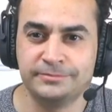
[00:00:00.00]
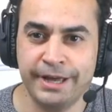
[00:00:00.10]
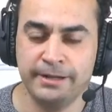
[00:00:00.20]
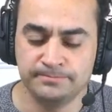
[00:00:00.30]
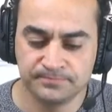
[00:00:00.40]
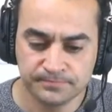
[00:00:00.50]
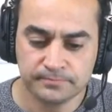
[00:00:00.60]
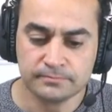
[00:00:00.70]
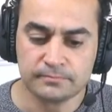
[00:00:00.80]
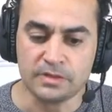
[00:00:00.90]
Yeah?
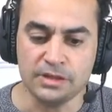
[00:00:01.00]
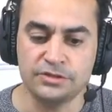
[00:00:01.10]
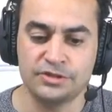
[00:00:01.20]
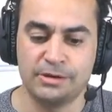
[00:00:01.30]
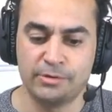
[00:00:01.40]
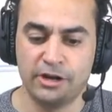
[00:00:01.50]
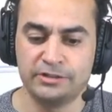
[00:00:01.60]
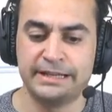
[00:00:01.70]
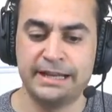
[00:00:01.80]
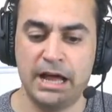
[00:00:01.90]
So somewhere
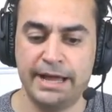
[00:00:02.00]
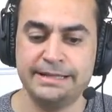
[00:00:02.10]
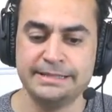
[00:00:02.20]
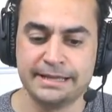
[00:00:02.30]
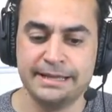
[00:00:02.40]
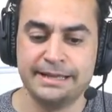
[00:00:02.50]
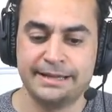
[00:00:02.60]
along the lines